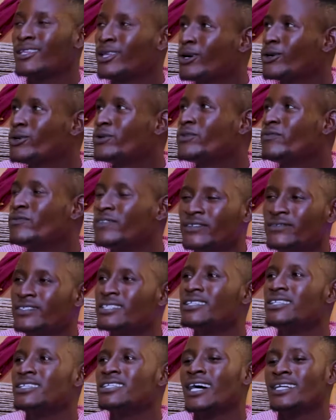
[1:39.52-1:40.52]
tell you
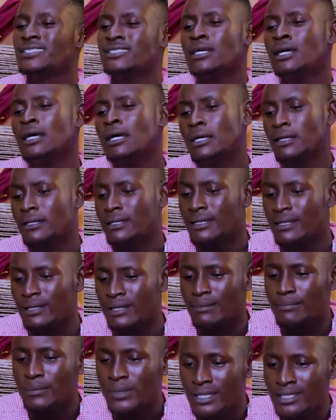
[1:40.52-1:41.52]
vividly that
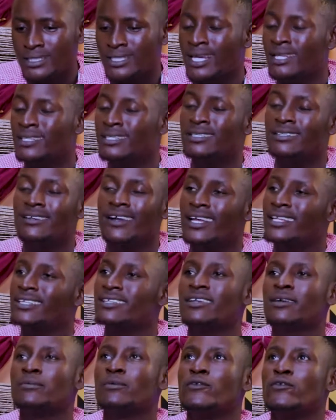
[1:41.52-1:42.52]
me standing right
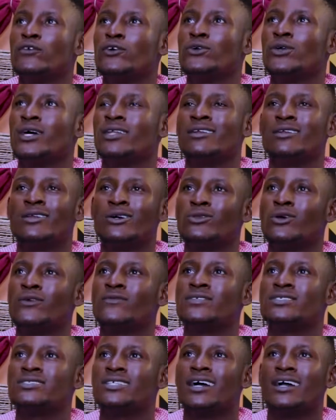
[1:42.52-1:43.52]
here before you and a lot of
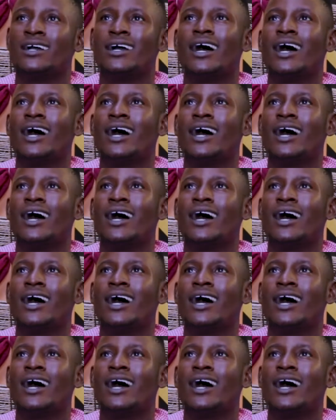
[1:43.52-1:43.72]
things that